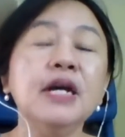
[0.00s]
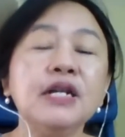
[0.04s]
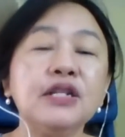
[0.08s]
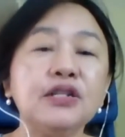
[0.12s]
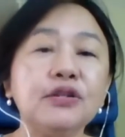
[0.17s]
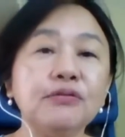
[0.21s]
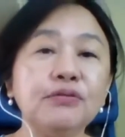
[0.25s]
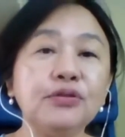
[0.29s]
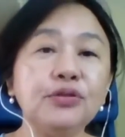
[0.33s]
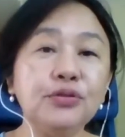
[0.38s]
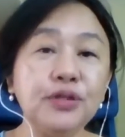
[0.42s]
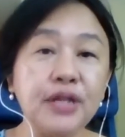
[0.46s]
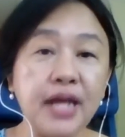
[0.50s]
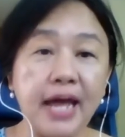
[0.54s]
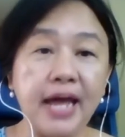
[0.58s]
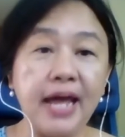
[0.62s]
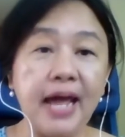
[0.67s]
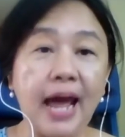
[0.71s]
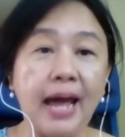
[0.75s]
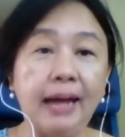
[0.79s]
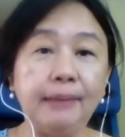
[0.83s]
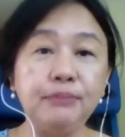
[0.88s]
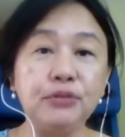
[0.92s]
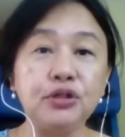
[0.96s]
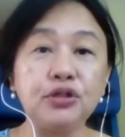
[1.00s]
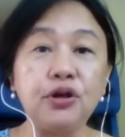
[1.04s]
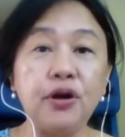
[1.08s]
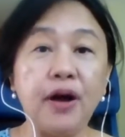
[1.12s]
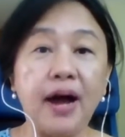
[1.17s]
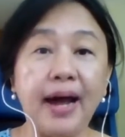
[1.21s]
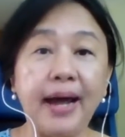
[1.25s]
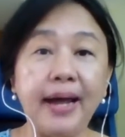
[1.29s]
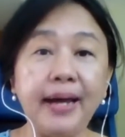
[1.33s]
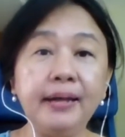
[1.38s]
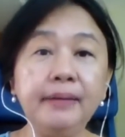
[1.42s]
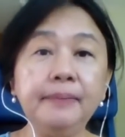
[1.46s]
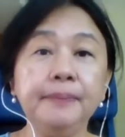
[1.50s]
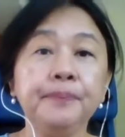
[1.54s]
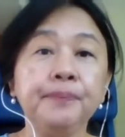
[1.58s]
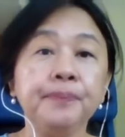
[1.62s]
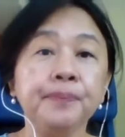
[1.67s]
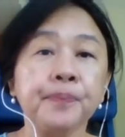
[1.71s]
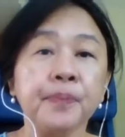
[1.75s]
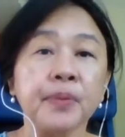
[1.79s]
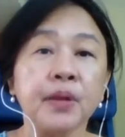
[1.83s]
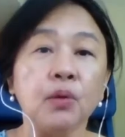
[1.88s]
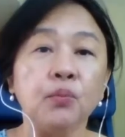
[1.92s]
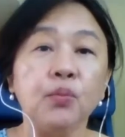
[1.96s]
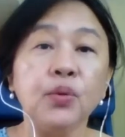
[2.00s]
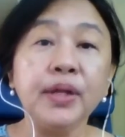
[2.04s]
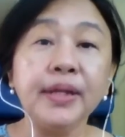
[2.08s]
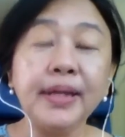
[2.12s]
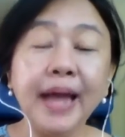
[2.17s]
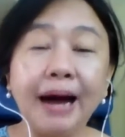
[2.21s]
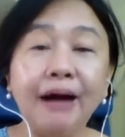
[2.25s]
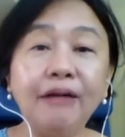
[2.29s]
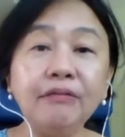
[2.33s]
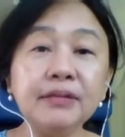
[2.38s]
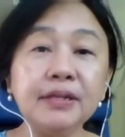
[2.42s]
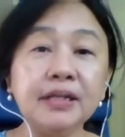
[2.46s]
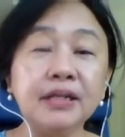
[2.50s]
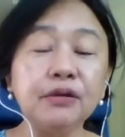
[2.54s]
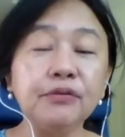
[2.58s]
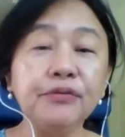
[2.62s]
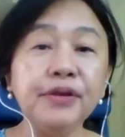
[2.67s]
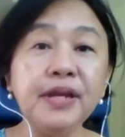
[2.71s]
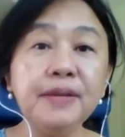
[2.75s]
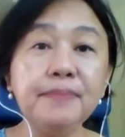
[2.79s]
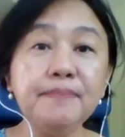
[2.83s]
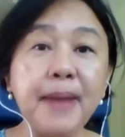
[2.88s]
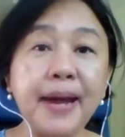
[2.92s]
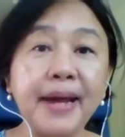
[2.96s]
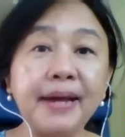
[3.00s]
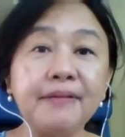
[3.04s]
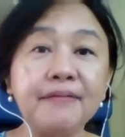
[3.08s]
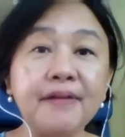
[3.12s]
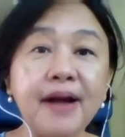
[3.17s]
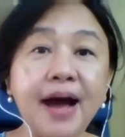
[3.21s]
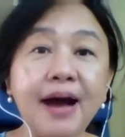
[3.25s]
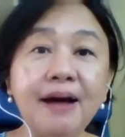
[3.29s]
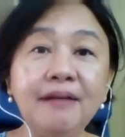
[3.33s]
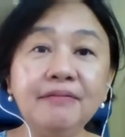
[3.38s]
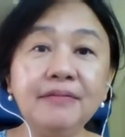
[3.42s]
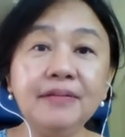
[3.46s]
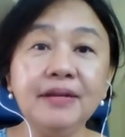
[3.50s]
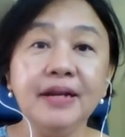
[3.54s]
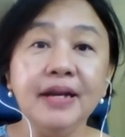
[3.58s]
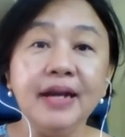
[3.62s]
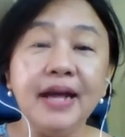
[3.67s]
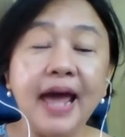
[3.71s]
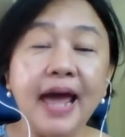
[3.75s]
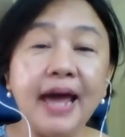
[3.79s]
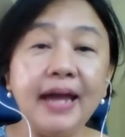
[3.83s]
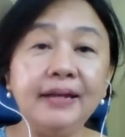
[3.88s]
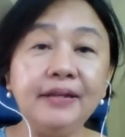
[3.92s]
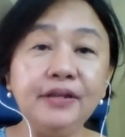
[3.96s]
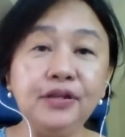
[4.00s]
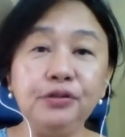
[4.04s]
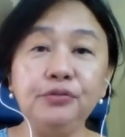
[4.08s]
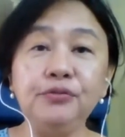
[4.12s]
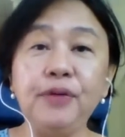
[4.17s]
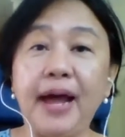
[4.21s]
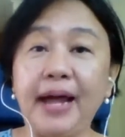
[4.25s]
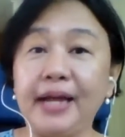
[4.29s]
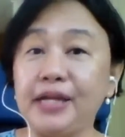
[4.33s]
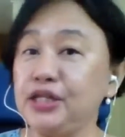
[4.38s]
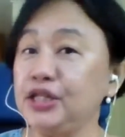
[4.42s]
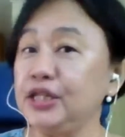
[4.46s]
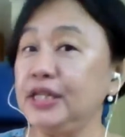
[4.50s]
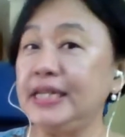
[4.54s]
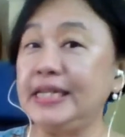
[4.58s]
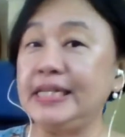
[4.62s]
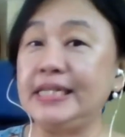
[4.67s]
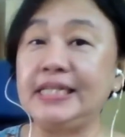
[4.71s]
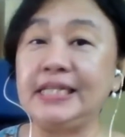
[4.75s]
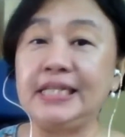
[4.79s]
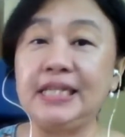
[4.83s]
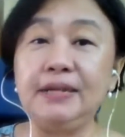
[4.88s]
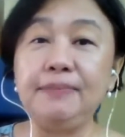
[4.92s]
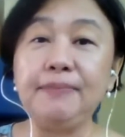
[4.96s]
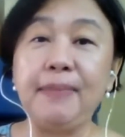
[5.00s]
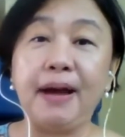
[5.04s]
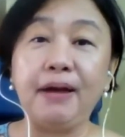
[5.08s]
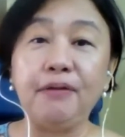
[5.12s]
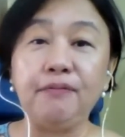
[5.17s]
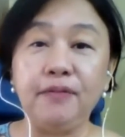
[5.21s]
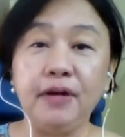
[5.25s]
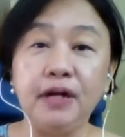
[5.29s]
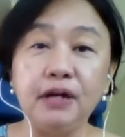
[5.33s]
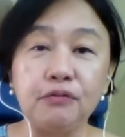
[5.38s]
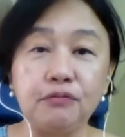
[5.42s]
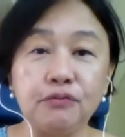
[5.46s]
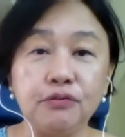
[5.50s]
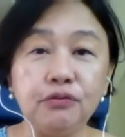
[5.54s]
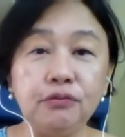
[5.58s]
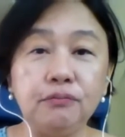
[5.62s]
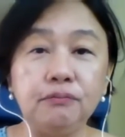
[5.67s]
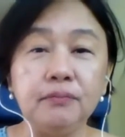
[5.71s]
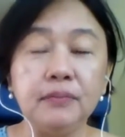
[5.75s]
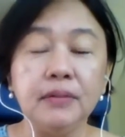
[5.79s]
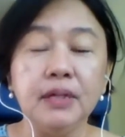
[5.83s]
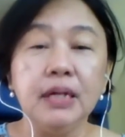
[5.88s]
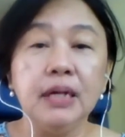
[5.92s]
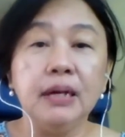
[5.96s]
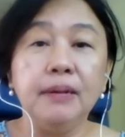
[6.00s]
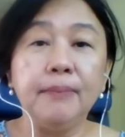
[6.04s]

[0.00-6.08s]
So today I'm trying without the green background and you actually see my workroom.